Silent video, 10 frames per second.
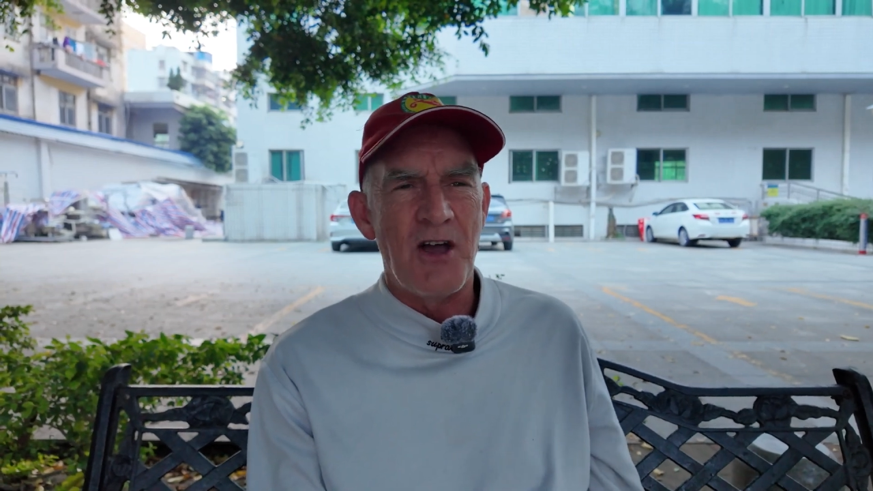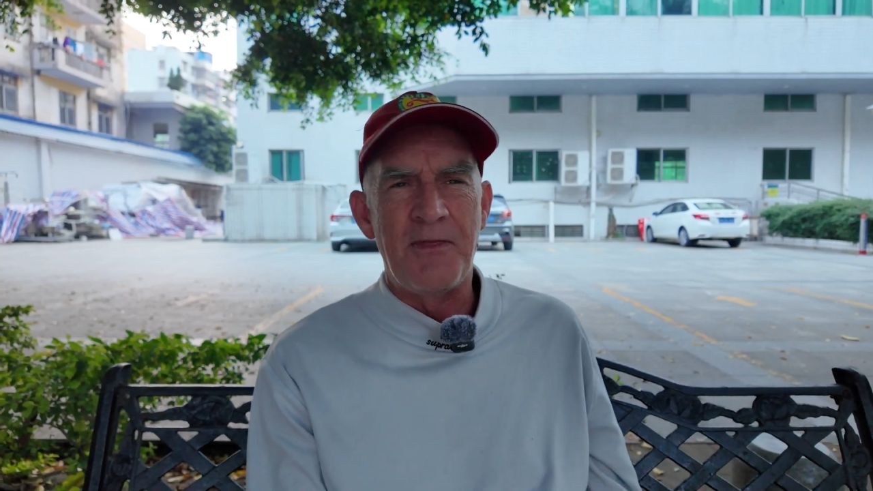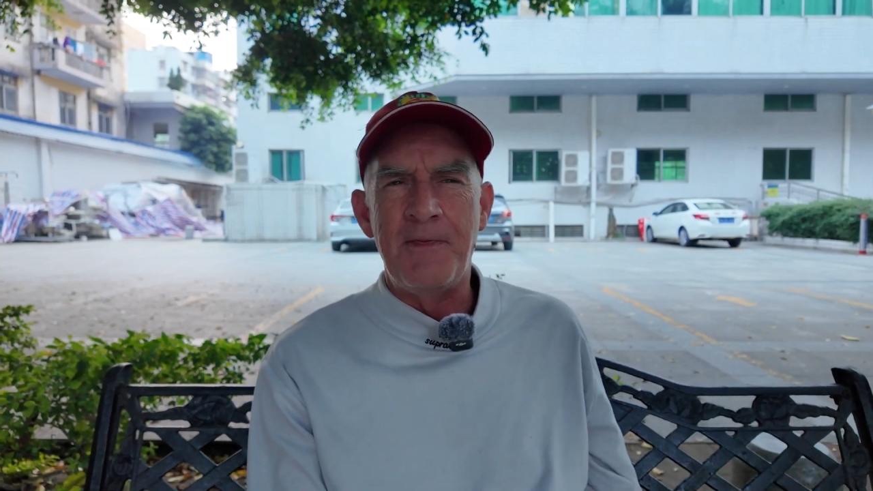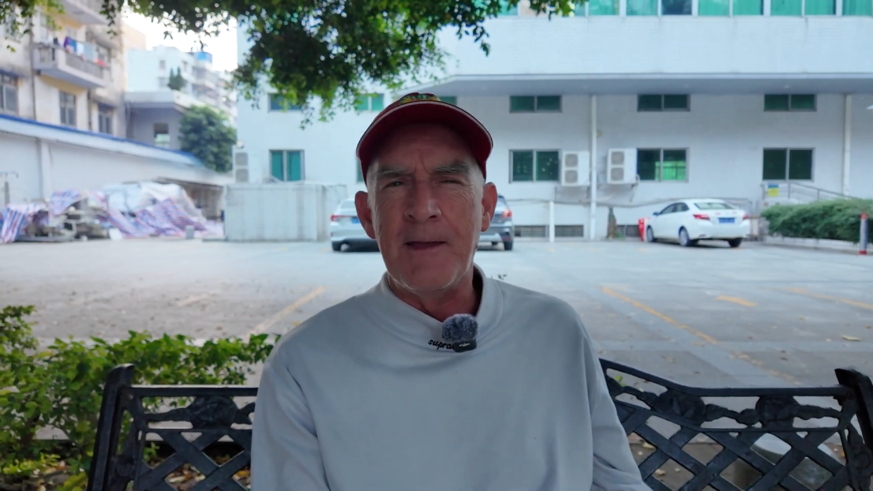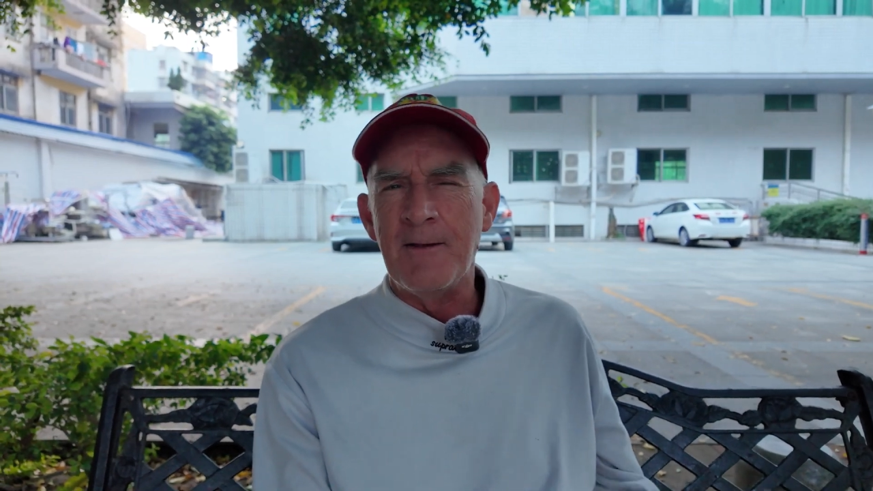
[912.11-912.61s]
I
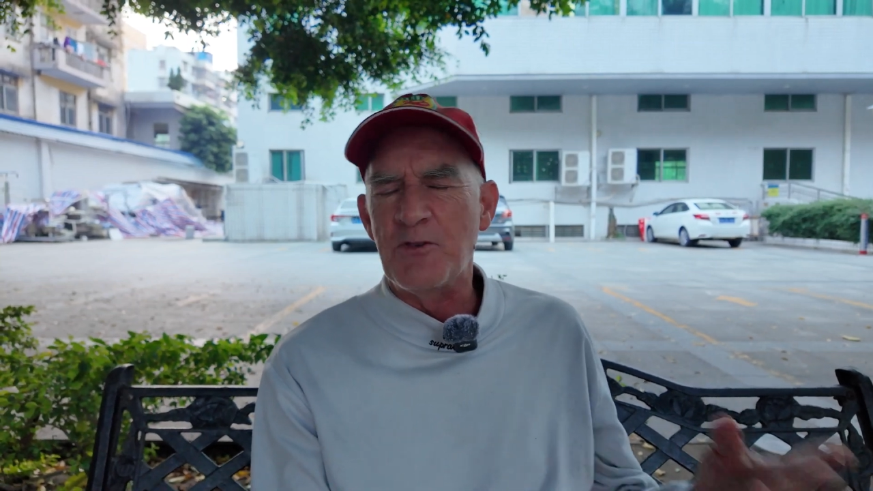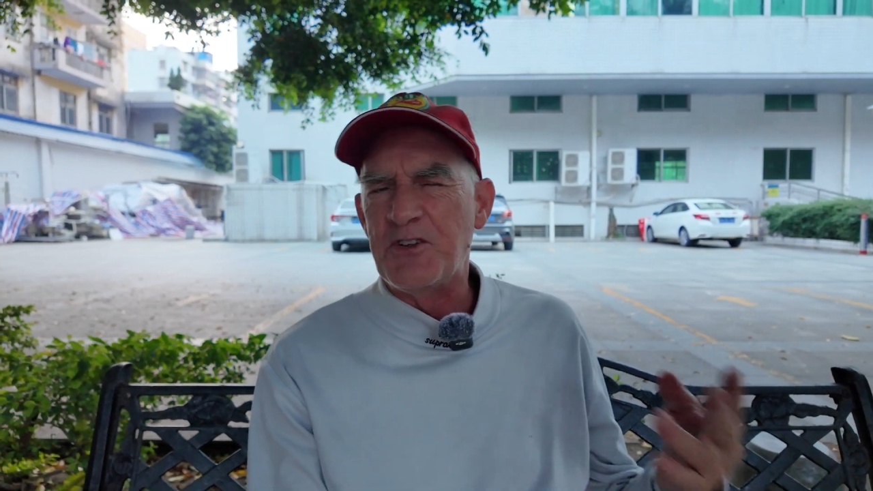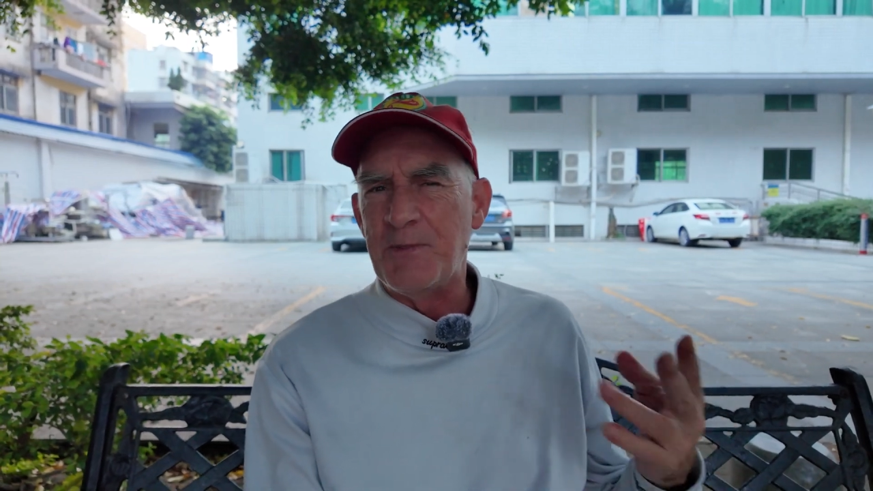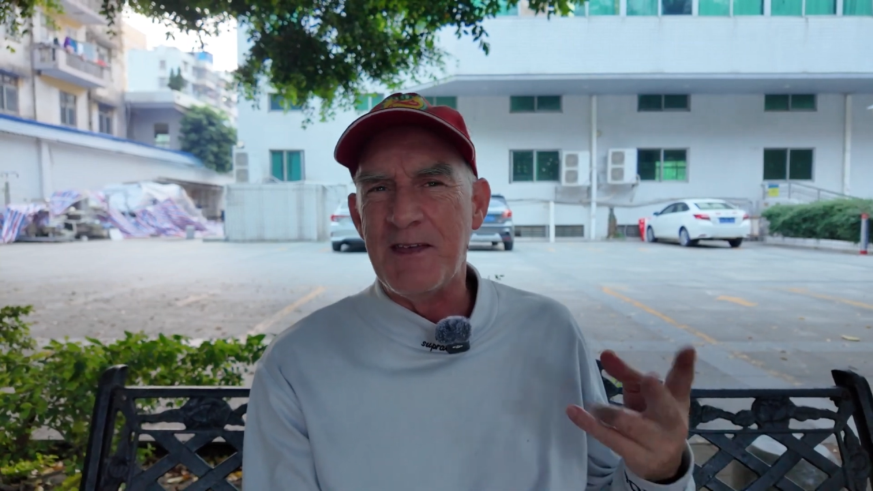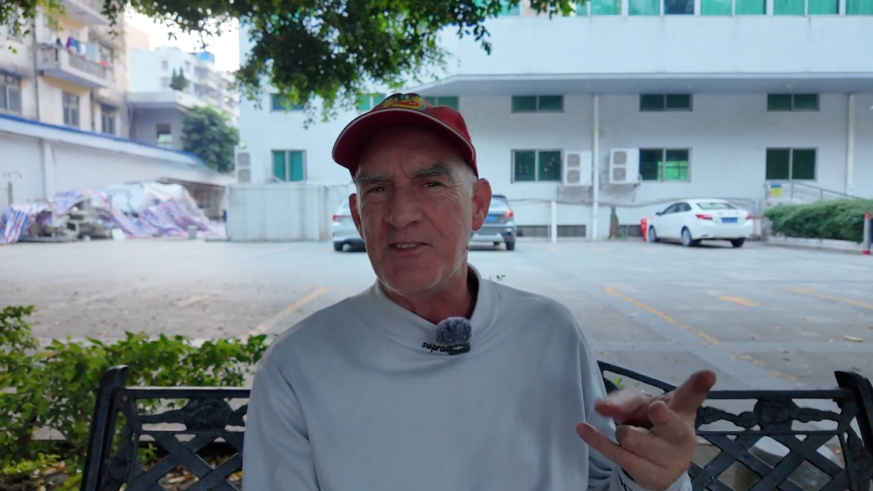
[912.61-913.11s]
think
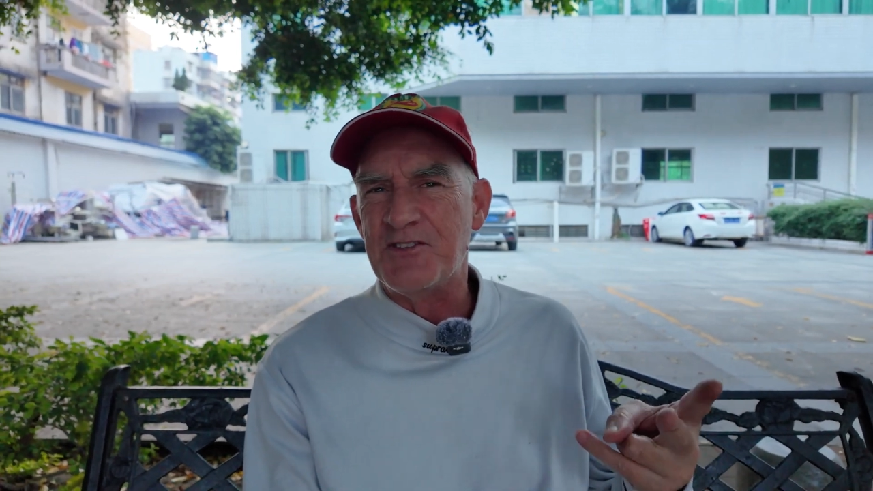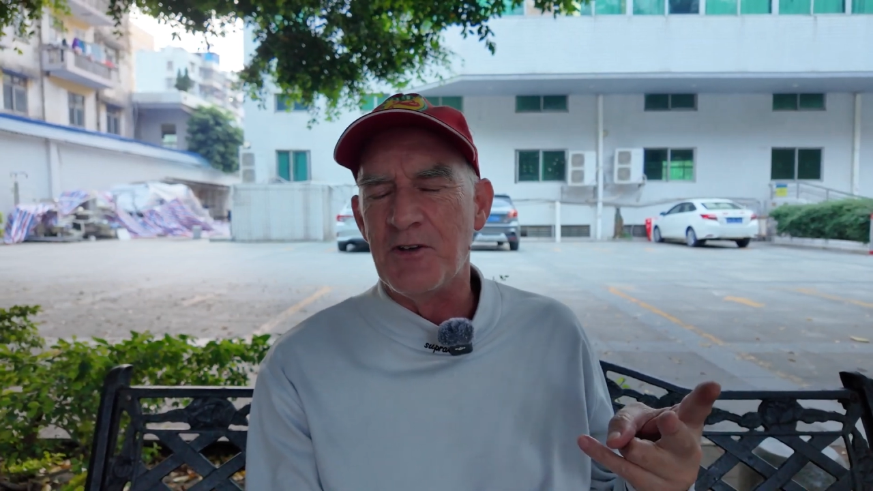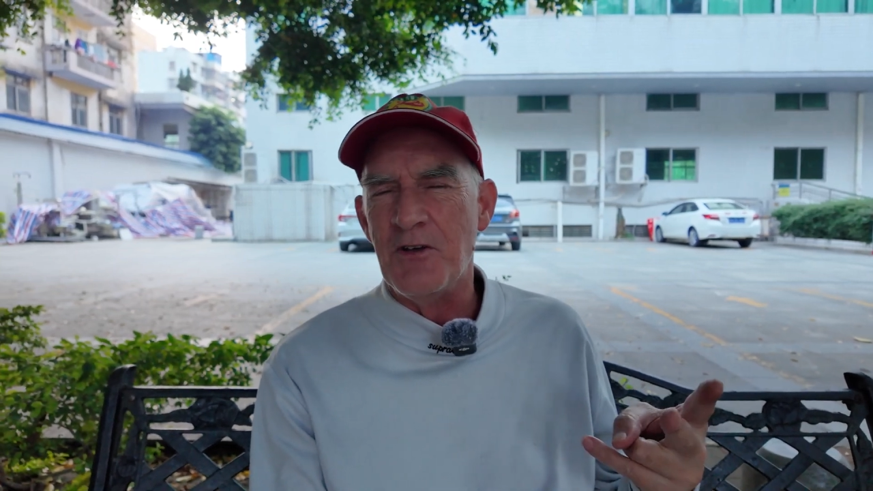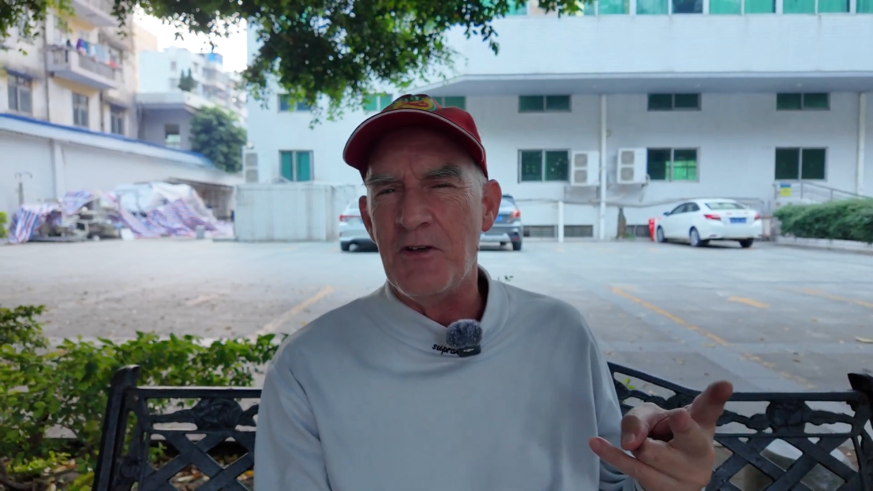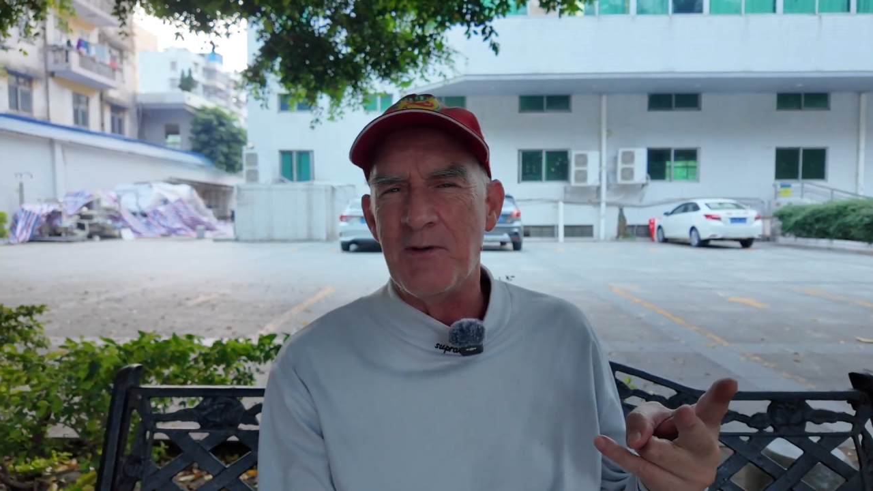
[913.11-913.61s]
speed
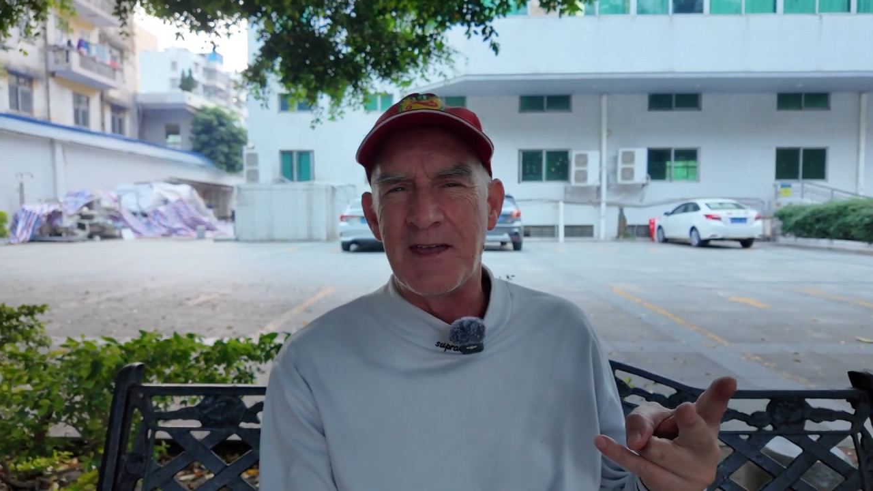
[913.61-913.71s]
2,